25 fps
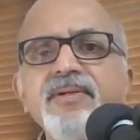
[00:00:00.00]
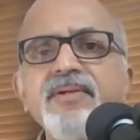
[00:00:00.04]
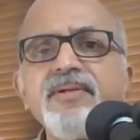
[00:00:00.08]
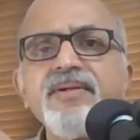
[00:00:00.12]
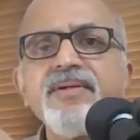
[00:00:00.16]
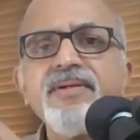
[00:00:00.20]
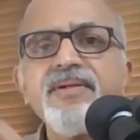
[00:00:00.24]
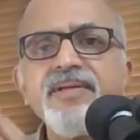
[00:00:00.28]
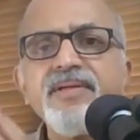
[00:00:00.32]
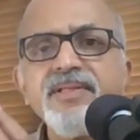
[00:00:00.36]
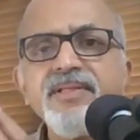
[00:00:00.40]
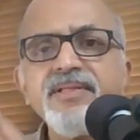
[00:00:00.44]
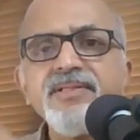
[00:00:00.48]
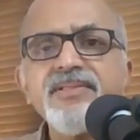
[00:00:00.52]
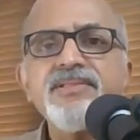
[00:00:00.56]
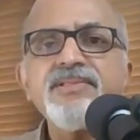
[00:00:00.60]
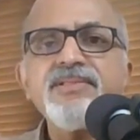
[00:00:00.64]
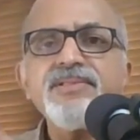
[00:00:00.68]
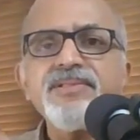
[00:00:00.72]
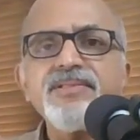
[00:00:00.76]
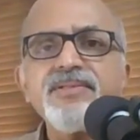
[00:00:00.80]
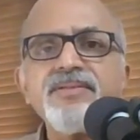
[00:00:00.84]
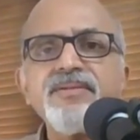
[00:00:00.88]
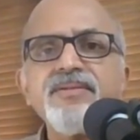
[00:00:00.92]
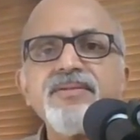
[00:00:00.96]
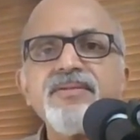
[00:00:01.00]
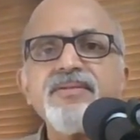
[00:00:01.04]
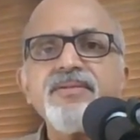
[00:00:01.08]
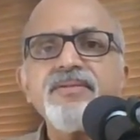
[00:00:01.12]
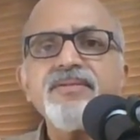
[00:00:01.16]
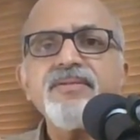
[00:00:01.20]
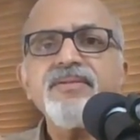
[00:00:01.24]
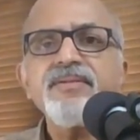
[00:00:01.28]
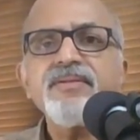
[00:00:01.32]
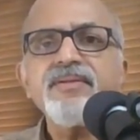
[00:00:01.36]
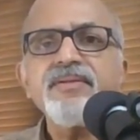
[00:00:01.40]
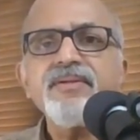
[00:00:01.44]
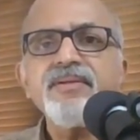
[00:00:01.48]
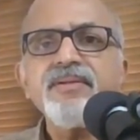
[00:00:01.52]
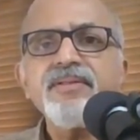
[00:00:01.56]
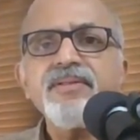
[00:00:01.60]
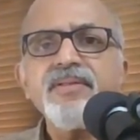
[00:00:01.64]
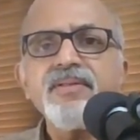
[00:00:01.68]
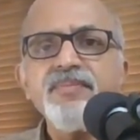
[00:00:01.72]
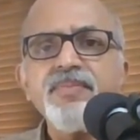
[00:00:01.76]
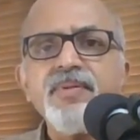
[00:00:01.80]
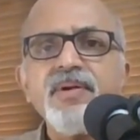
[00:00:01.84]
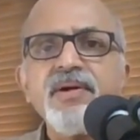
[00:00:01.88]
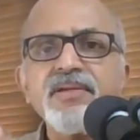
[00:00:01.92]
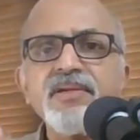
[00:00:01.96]
teach the
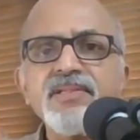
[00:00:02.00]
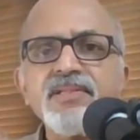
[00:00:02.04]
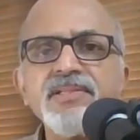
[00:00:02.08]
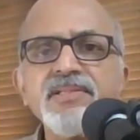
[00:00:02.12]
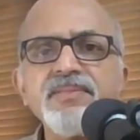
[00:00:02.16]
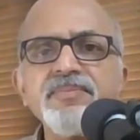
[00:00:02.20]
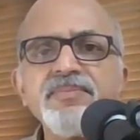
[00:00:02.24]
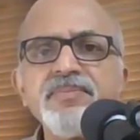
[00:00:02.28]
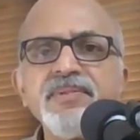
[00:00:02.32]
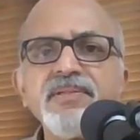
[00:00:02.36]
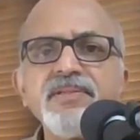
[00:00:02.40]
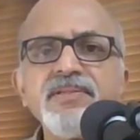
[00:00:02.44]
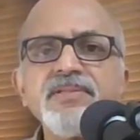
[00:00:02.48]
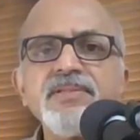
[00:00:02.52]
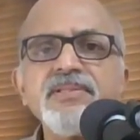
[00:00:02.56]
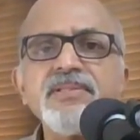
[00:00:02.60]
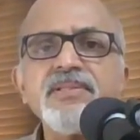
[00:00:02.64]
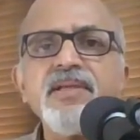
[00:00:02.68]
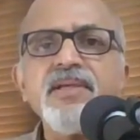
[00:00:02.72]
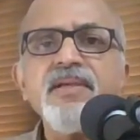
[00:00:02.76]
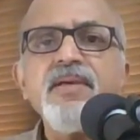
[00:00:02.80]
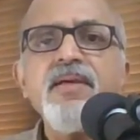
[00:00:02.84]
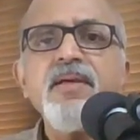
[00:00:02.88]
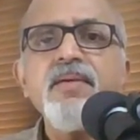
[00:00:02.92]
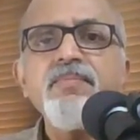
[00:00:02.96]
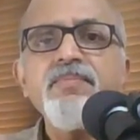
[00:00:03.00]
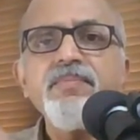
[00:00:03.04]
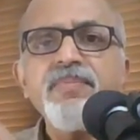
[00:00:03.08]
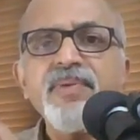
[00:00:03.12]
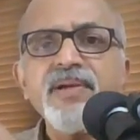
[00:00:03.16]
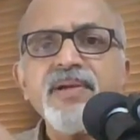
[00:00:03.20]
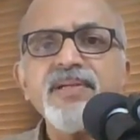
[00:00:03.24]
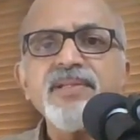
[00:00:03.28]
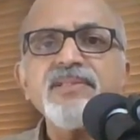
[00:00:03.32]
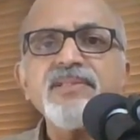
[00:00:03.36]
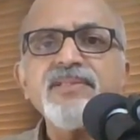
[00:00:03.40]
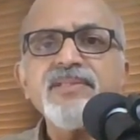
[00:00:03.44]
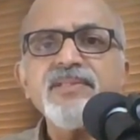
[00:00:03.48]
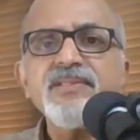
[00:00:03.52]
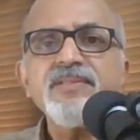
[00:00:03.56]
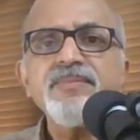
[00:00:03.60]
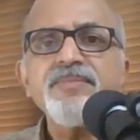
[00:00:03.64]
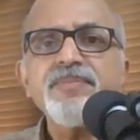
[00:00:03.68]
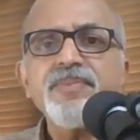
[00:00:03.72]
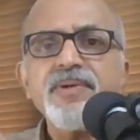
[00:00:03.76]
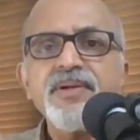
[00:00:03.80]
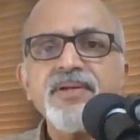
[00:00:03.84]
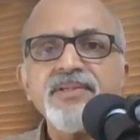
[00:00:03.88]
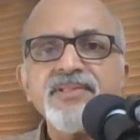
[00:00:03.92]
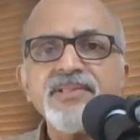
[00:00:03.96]
participants predictive
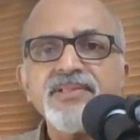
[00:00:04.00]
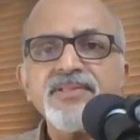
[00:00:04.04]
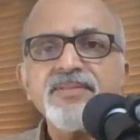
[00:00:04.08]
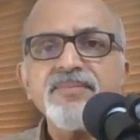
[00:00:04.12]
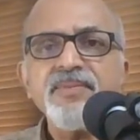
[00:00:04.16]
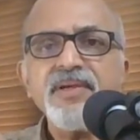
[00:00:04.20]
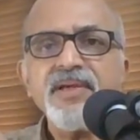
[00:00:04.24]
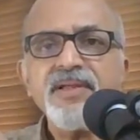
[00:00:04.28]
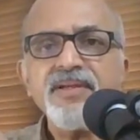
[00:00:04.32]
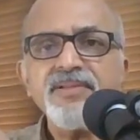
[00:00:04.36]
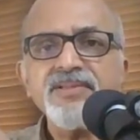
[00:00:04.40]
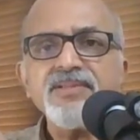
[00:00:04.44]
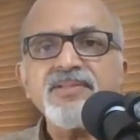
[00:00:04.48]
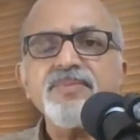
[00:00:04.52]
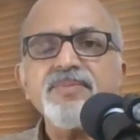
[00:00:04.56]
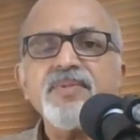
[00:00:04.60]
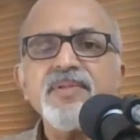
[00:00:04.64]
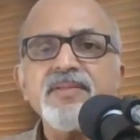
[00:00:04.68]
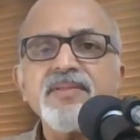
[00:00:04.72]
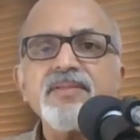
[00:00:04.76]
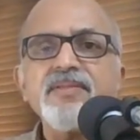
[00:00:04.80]
project management.